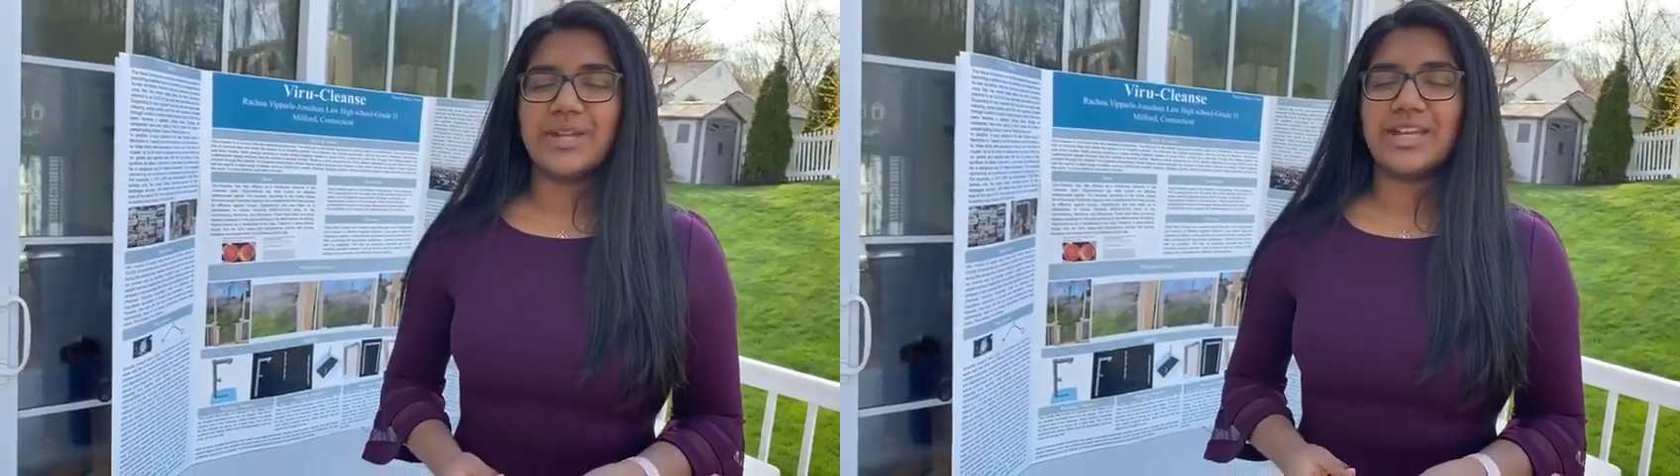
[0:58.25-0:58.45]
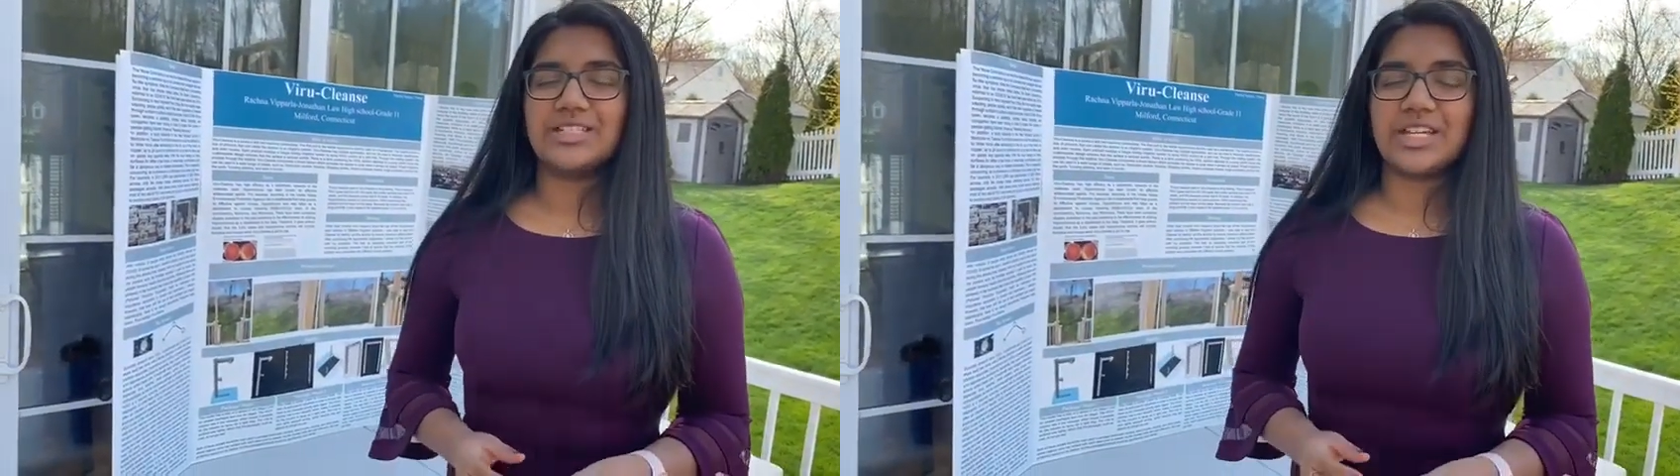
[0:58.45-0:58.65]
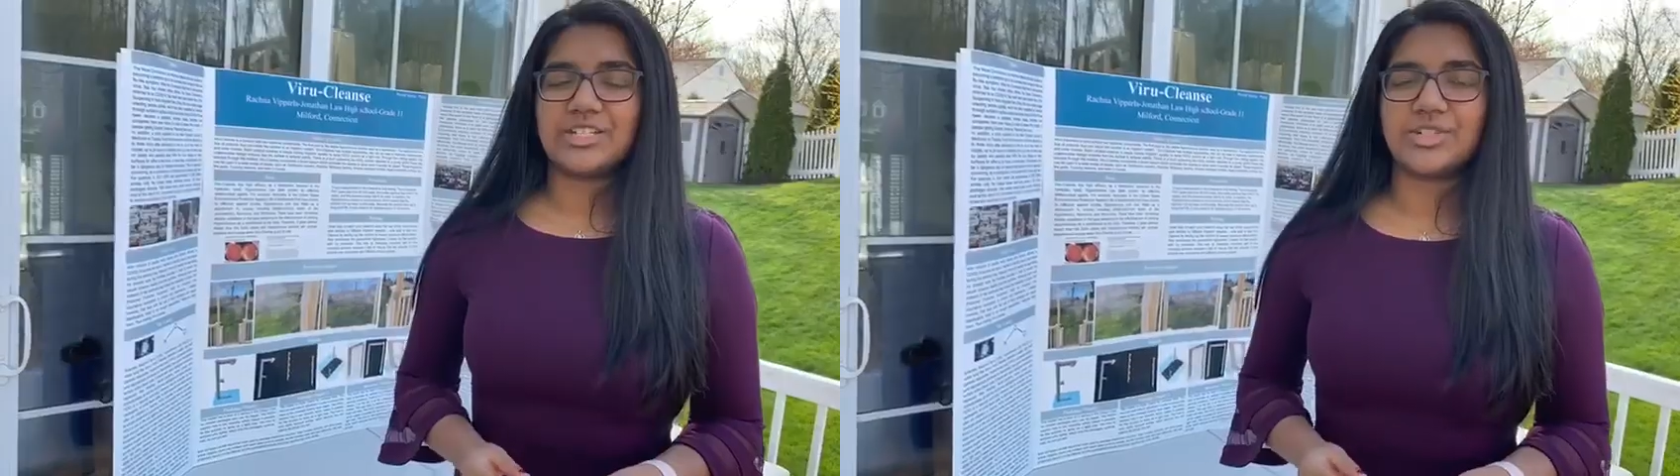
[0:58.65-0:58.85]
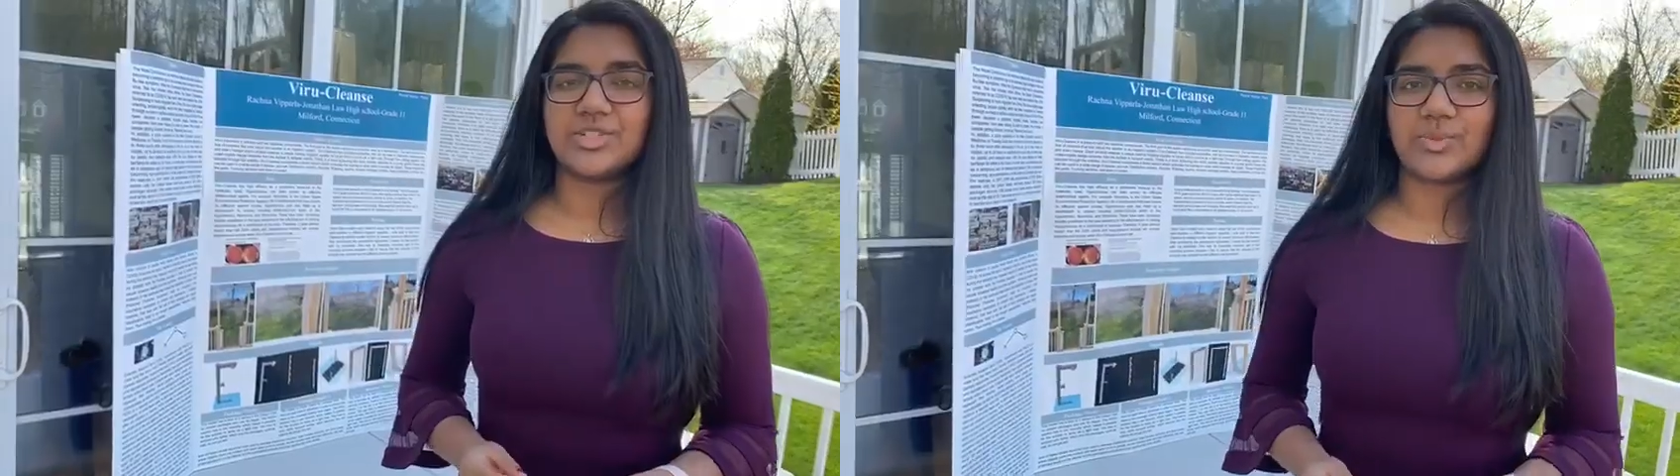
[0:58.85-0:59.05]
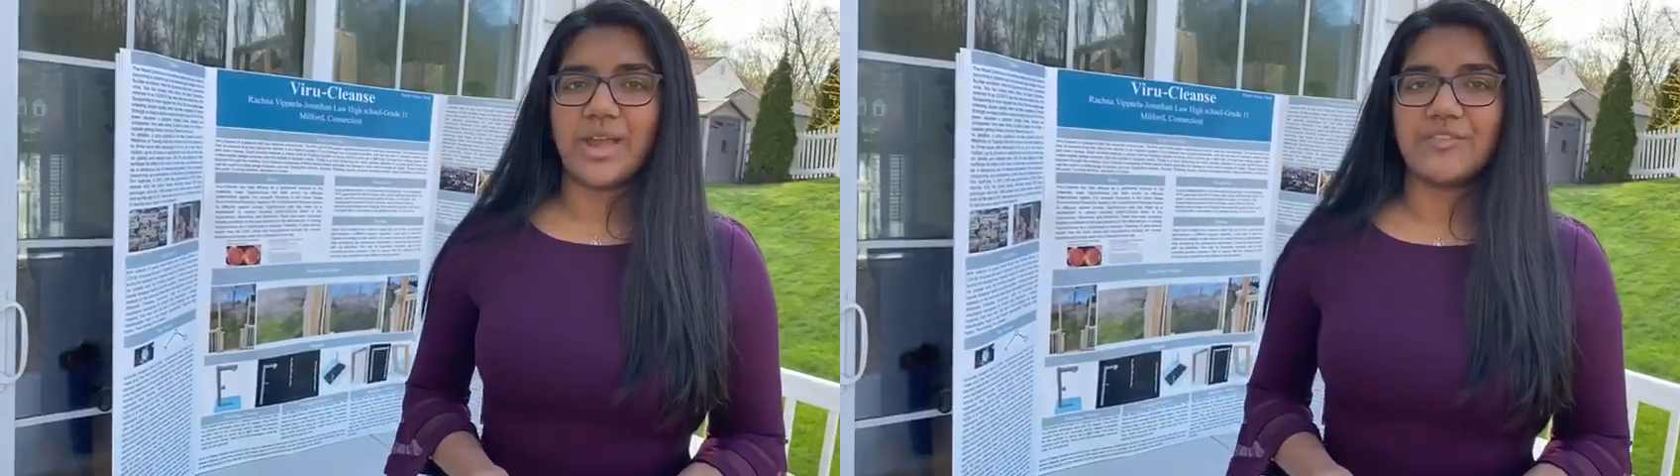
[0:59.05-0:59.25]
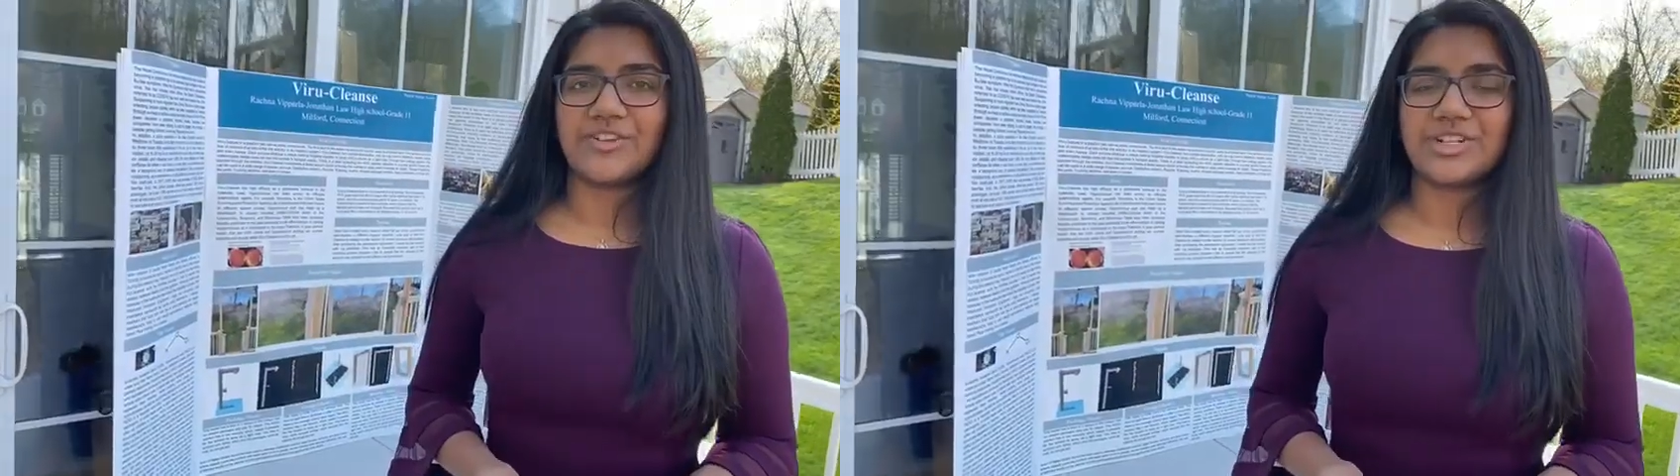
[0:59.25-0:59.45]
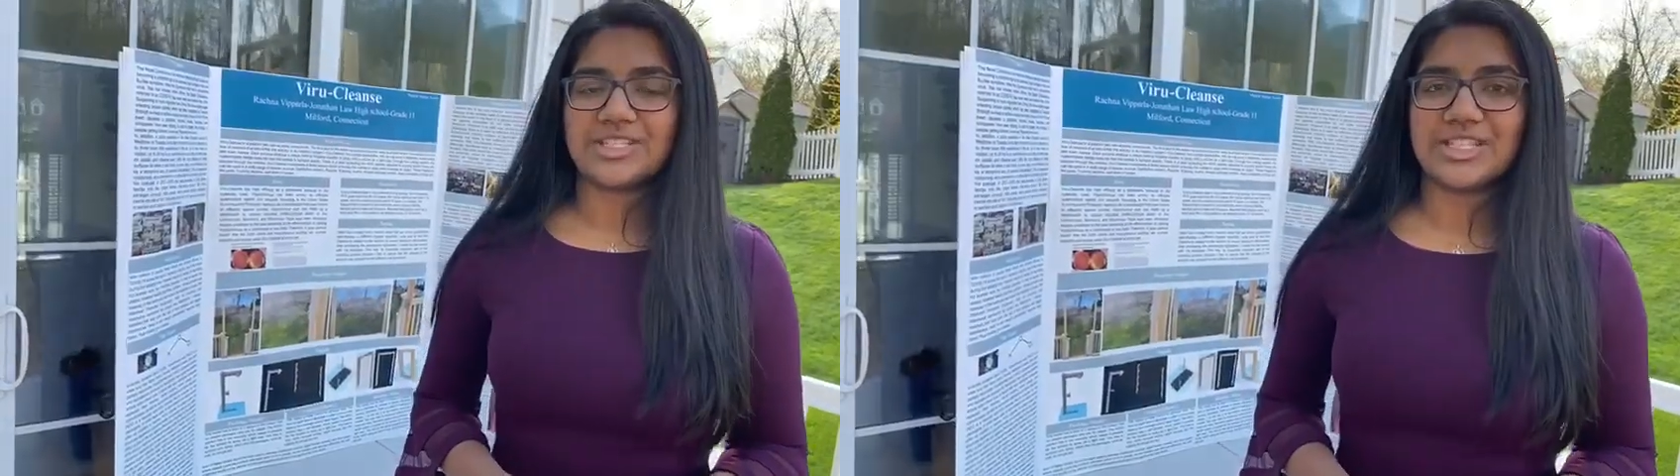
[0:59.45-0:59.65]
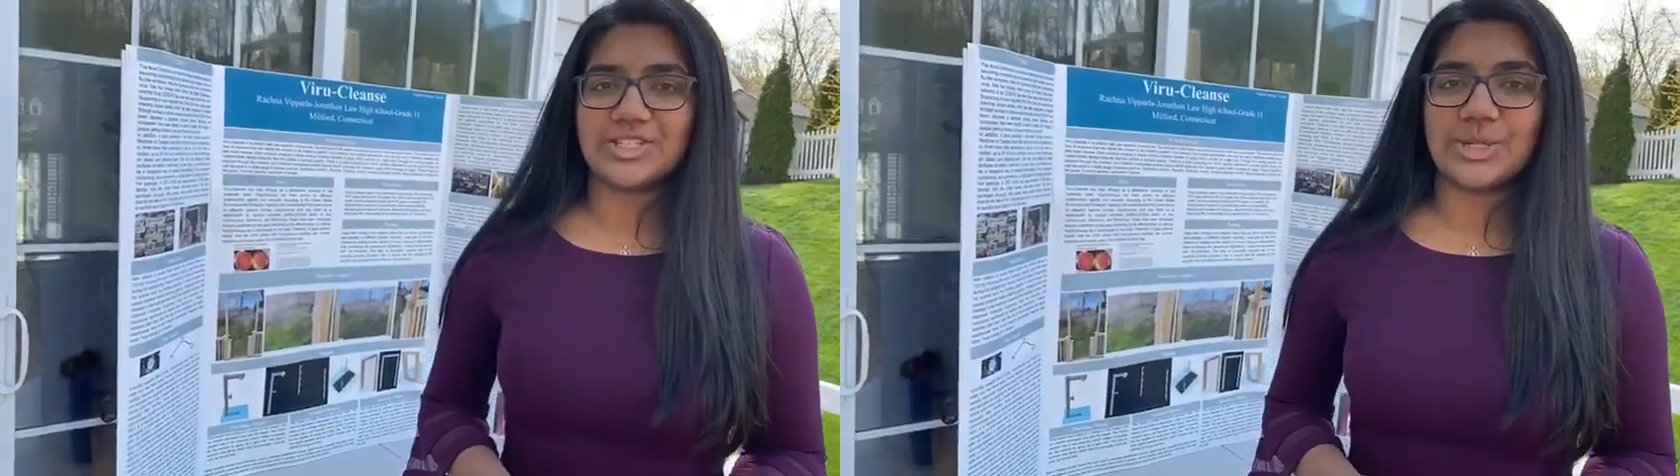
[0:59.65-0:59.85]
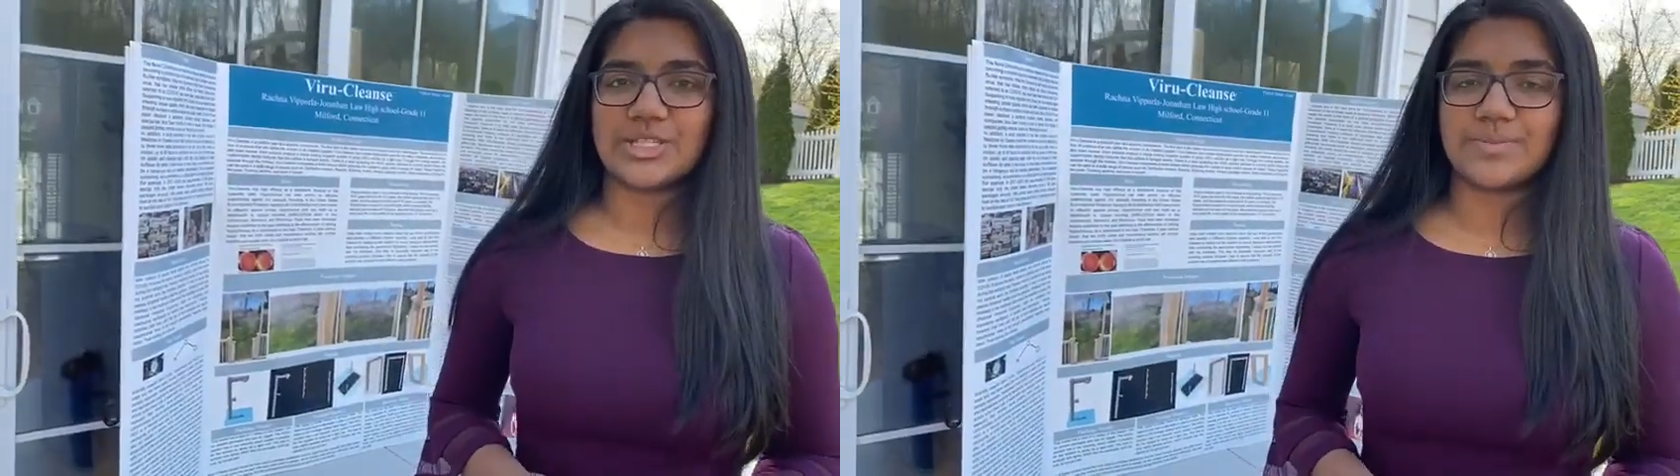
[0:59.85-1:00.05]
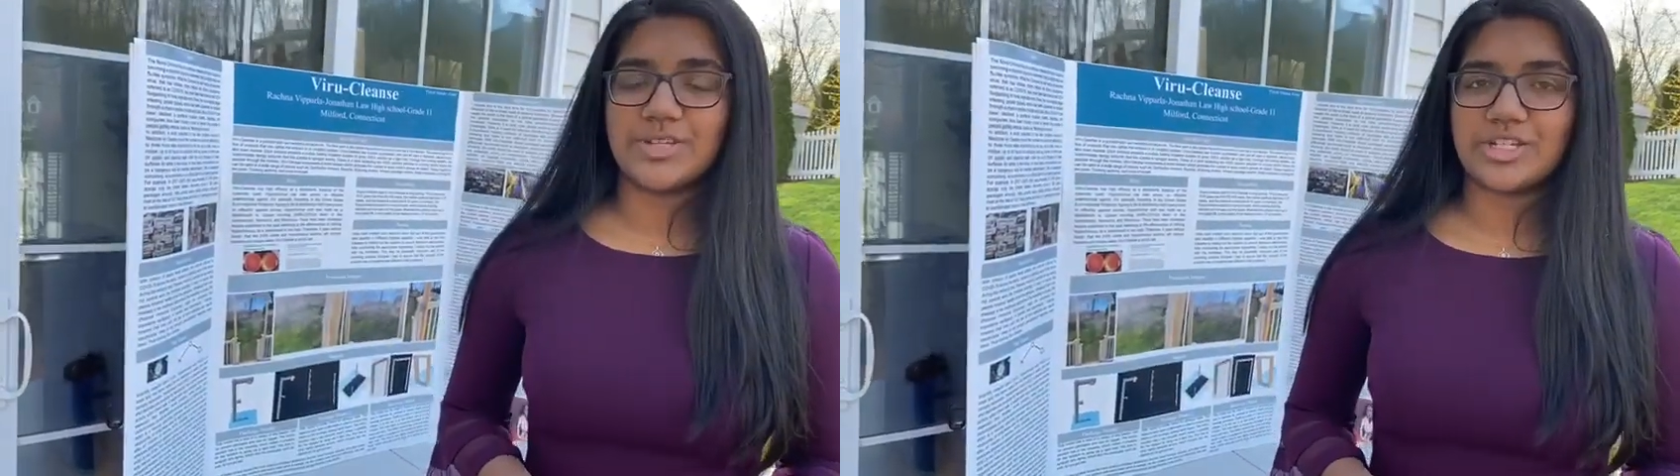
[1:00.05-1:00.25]
be a dangerous way for disease
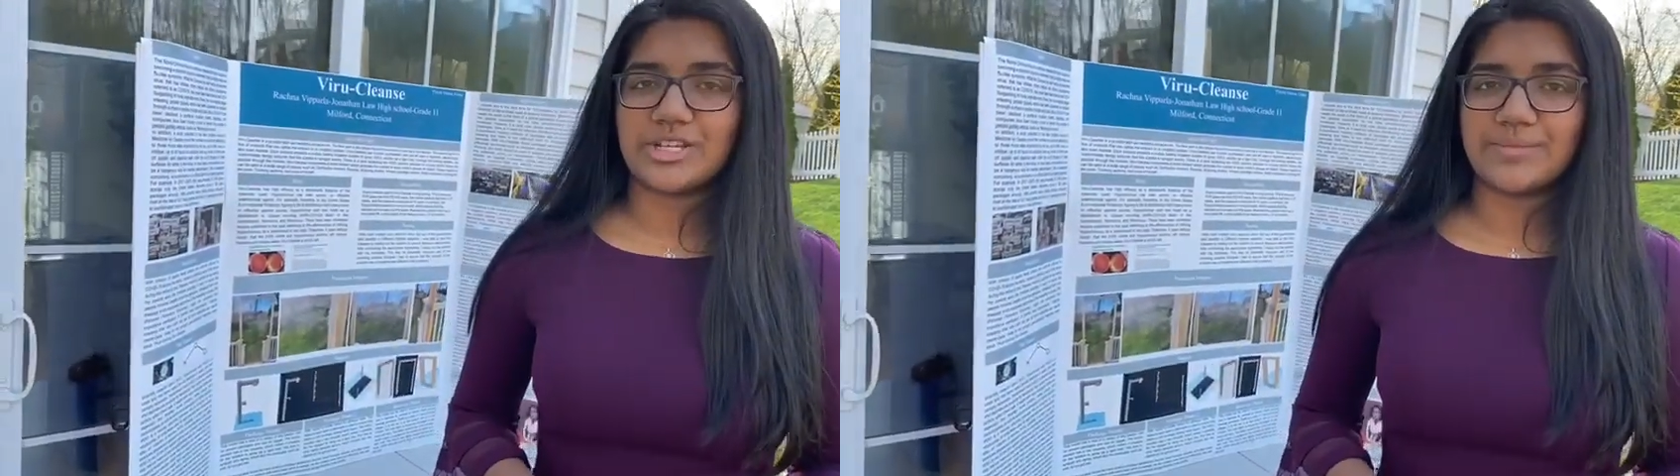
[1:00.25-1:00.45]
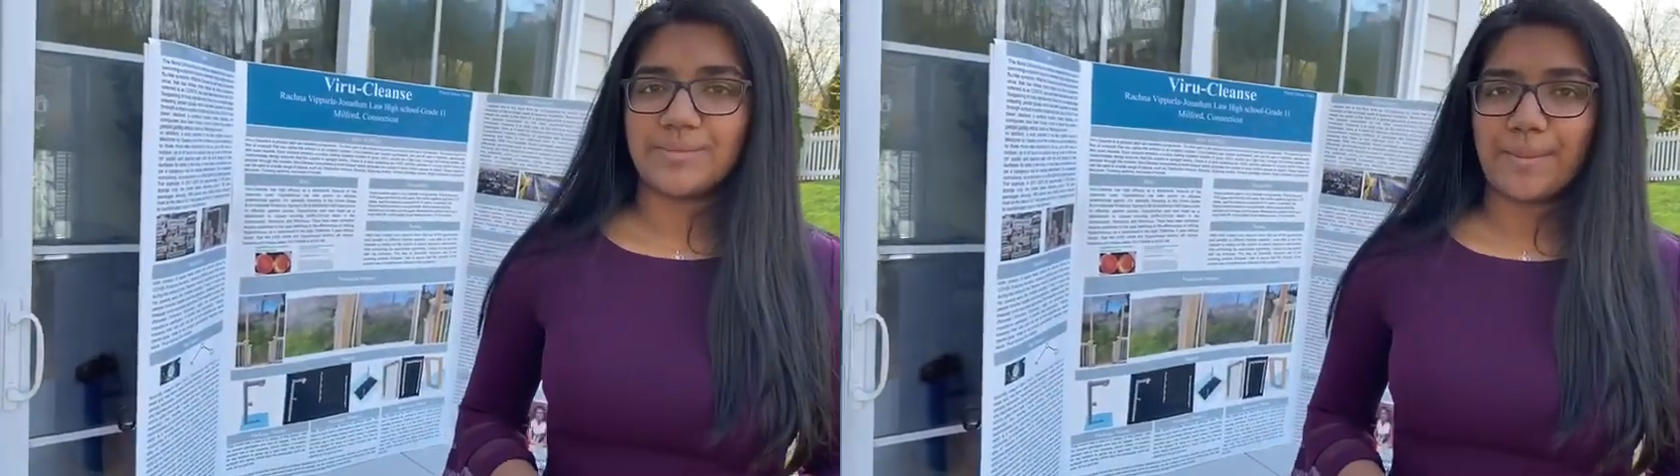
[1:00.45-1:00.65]
transmission.